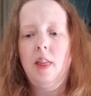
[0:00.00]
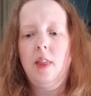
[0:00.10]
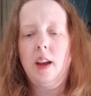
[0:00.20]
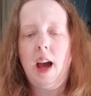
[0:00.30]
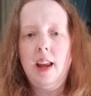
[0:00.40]

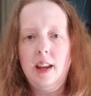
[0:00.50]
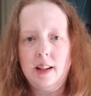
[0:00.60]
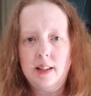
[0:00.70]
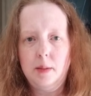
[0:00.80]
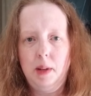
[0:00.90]
the guy
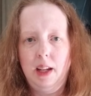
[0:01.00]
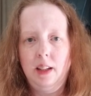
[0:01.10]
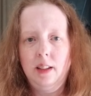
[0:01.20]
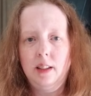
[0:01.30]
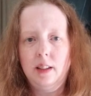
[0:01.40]
next to
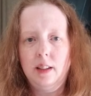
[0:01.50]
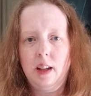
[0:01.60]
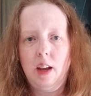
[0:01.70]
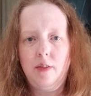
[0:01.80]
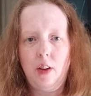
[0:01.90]
me
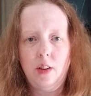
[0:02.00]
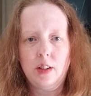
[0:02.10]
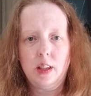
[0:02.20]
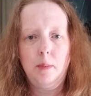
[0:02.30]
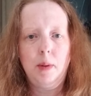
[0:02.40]
had fallen
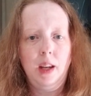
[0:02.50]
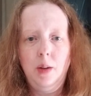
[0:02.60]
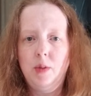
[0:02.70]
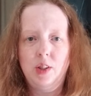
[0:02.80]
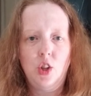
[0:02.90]
asleep and he
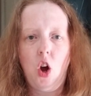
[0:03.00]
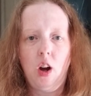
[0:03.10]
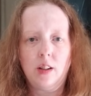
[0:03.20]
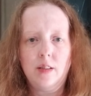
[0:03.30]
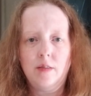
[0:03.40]
was
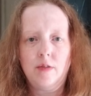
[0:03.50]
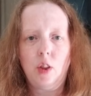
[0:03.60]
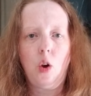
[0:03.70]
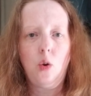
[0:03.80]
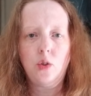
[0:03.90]
zonked for
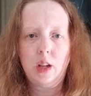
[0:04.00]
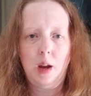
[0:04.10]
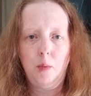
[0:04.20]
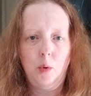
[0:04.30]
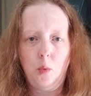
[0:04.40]
the whole
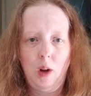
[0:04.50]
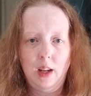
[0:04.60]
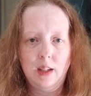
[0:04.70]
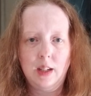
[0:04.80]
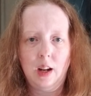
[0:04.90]
time we were
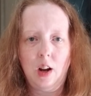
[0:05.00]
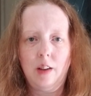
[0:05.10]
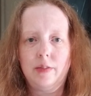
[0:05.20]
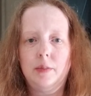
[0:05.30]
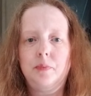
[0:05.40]
waiting to take
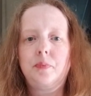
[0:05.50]
off.